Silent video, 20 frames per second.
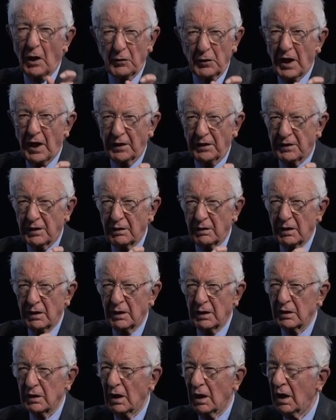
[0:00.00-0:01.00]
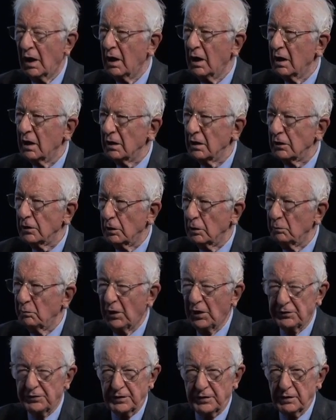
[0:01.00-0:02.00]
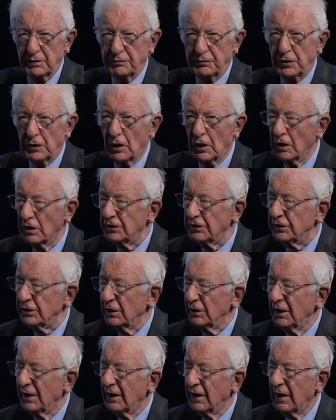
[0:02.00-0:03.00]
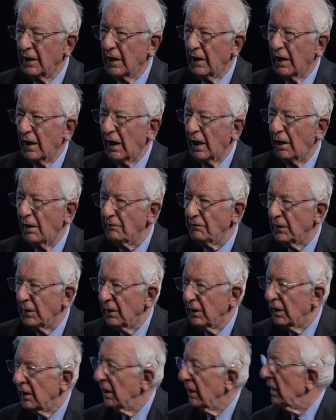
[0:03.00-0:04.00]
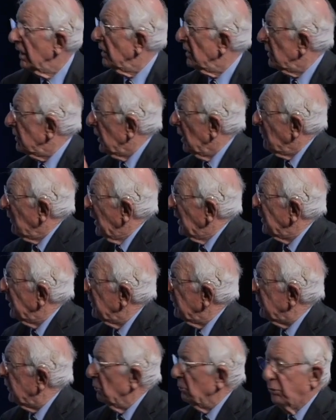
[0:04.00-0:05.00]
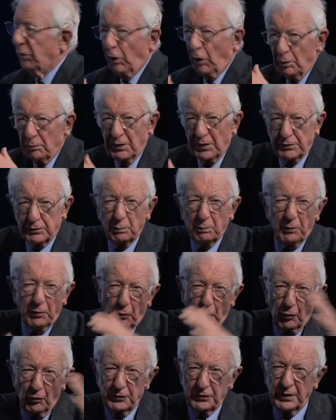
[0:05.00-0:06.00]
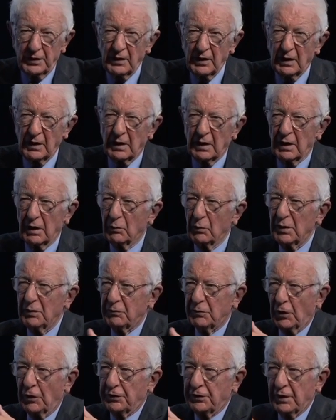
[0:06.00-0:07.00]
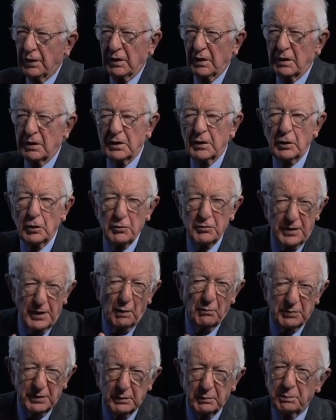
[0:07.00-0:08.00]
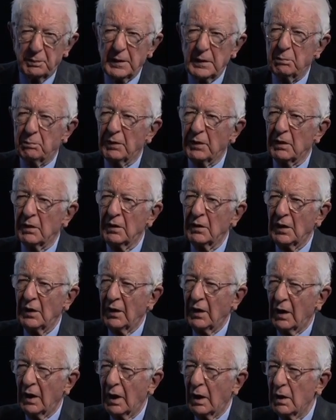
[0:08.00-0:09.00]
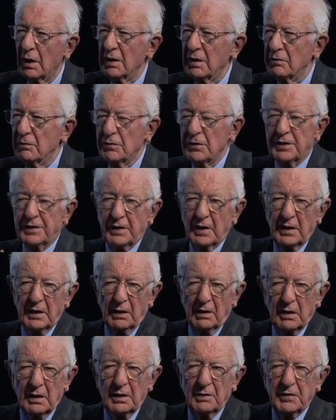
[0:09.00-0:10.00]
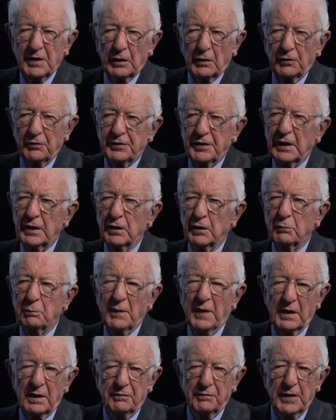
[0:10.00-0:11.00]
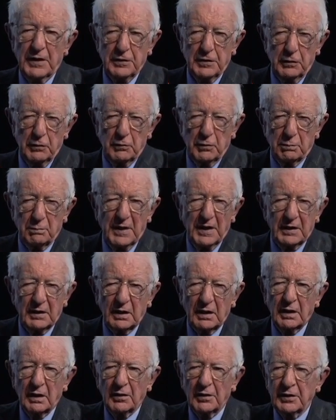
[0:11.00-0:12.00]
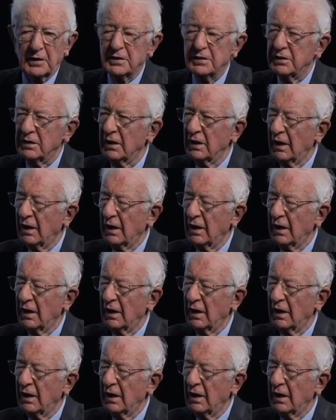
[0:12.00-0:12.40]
net positive cost. Some others, employment support. We've got huge numbers of people living on sickness benefit due to mental illness.